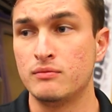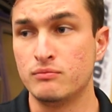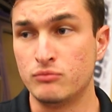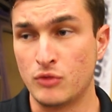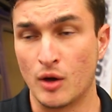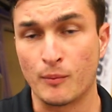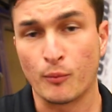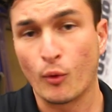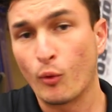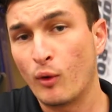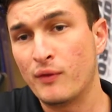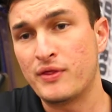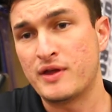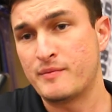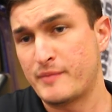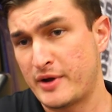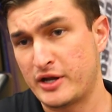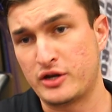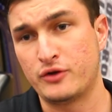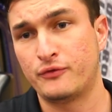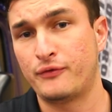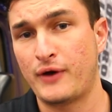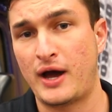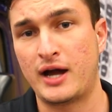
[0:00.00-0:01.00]
number one, they
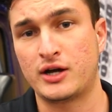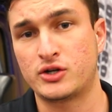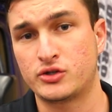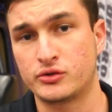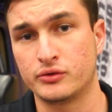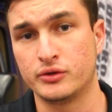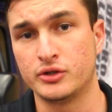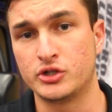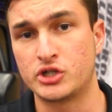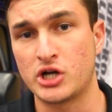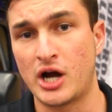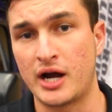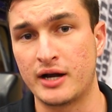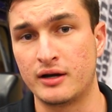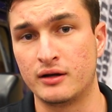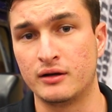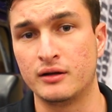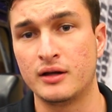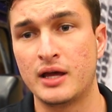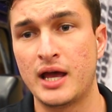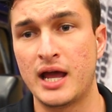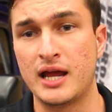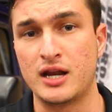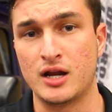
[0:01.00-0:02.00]
manufacture in
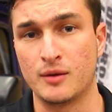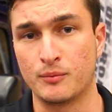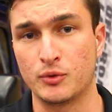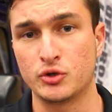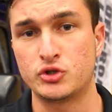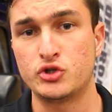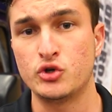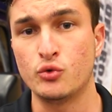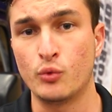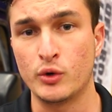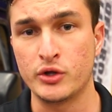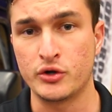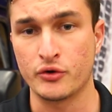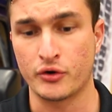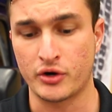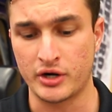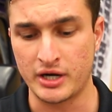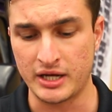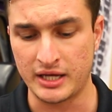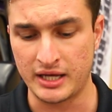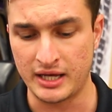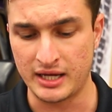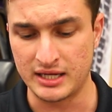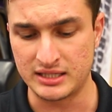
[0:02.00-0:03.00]
China, and number two, what you're
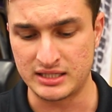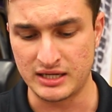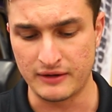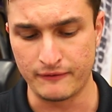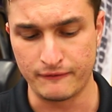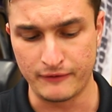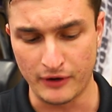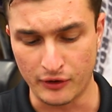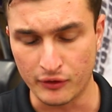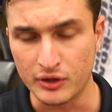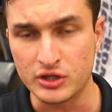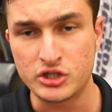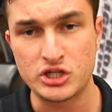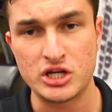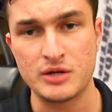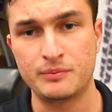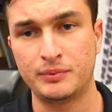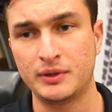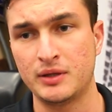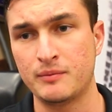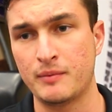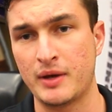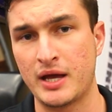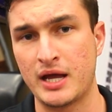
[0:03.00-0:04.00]
going to get is a very
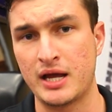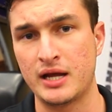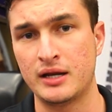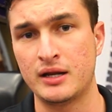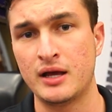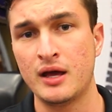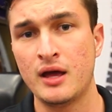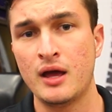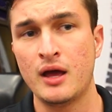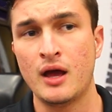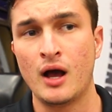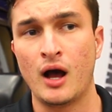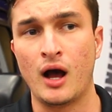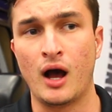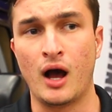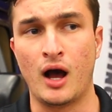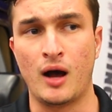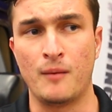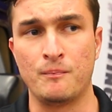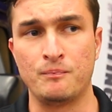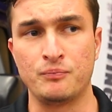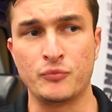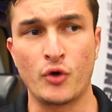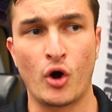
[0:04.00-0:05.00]
cheaply made
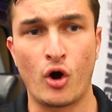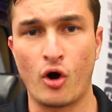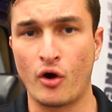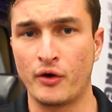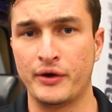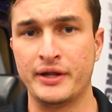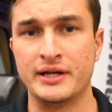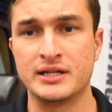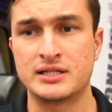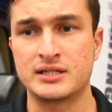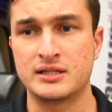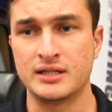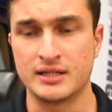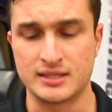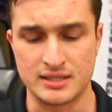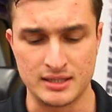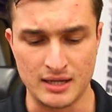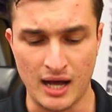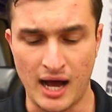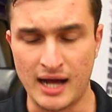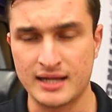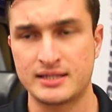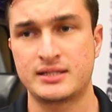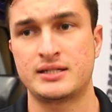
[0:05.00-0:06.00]
um, harness that's
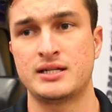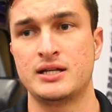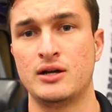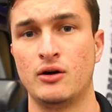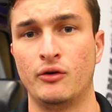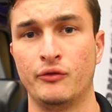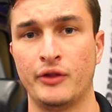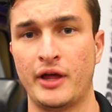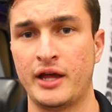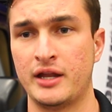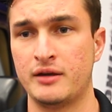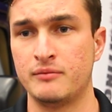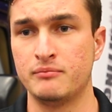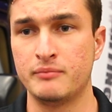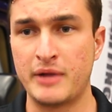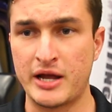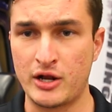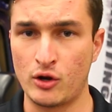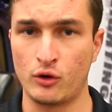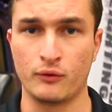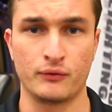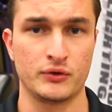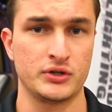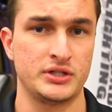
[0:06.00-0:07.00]
not sealed and
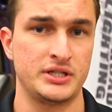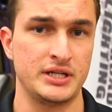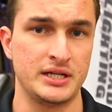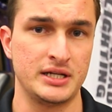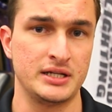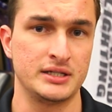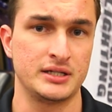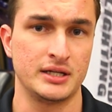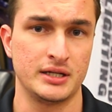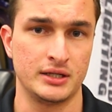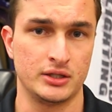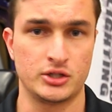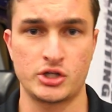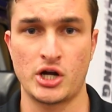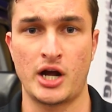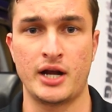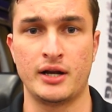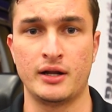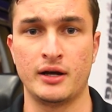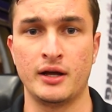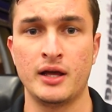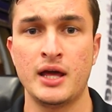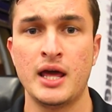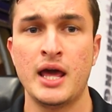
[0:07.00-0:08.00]
made overseas in
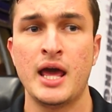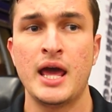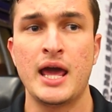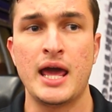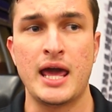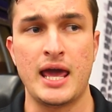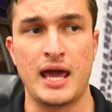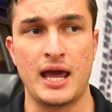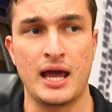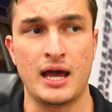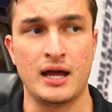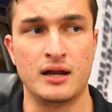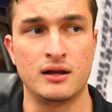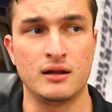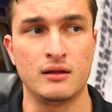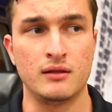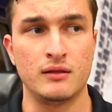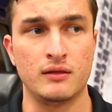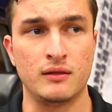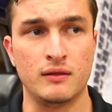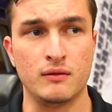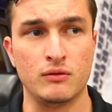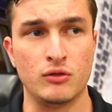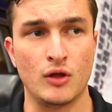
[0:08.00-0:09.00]
China. And
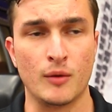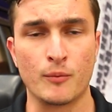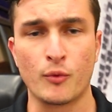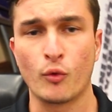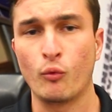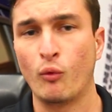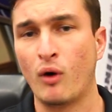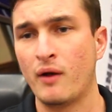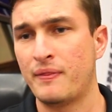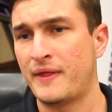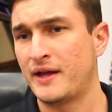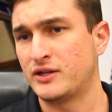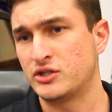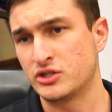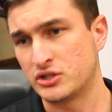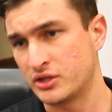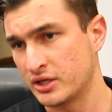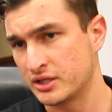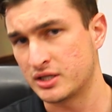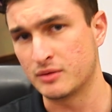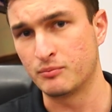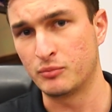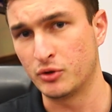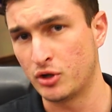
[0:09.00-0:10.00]
number one, that just
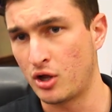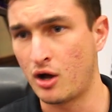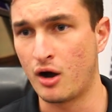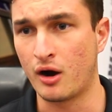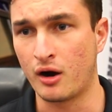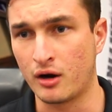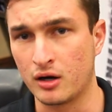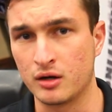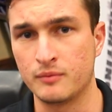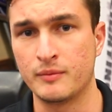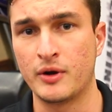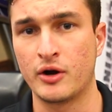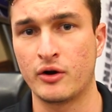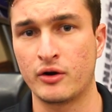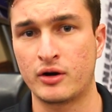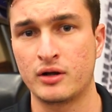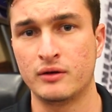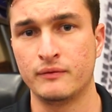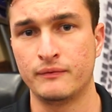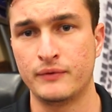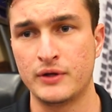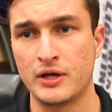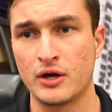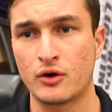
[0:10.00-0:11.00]
doesn't belong on an
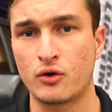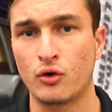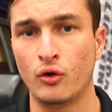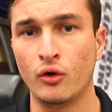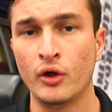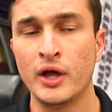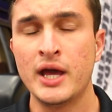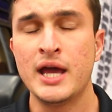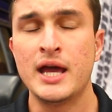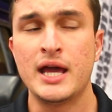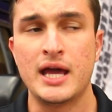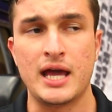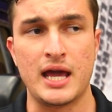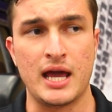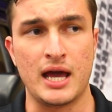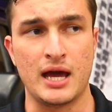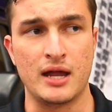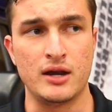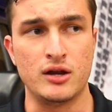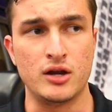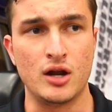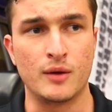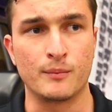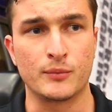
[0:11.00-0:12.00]
American vehicle,
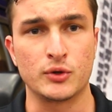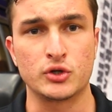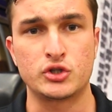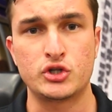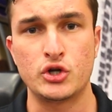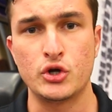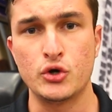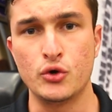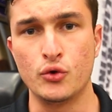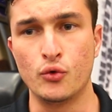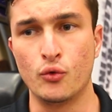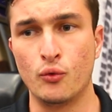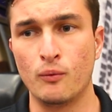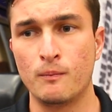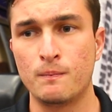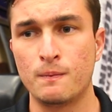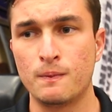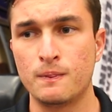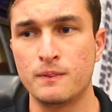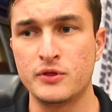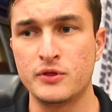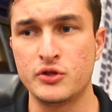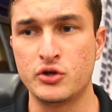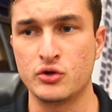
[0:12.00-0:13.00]
and number two,
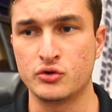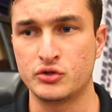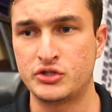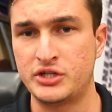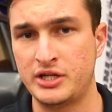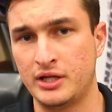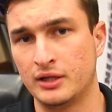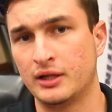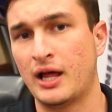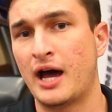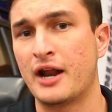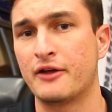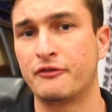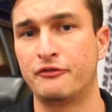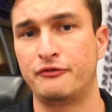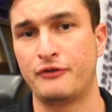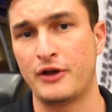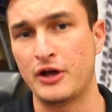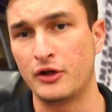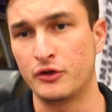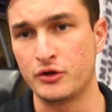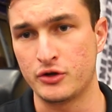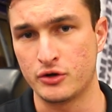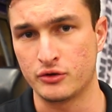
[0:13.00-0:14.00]
you see a lot of
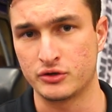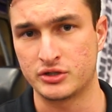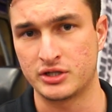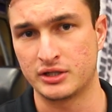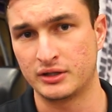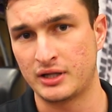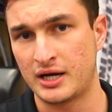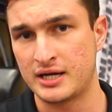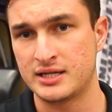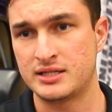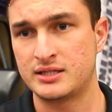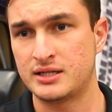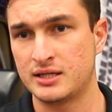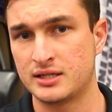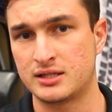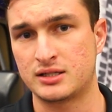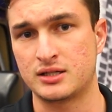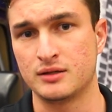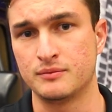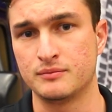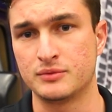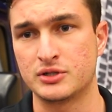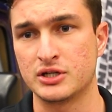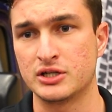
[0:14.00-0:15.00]
failures in light
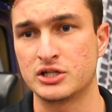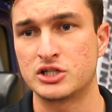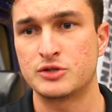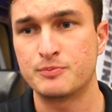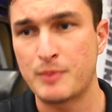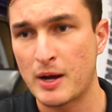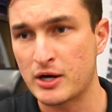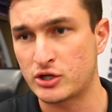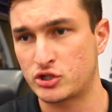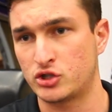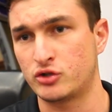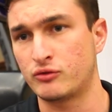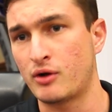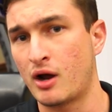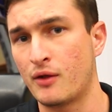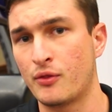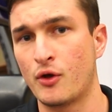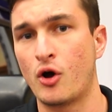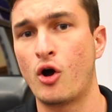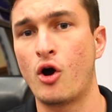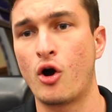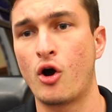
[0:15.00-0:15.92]
systems, especially around the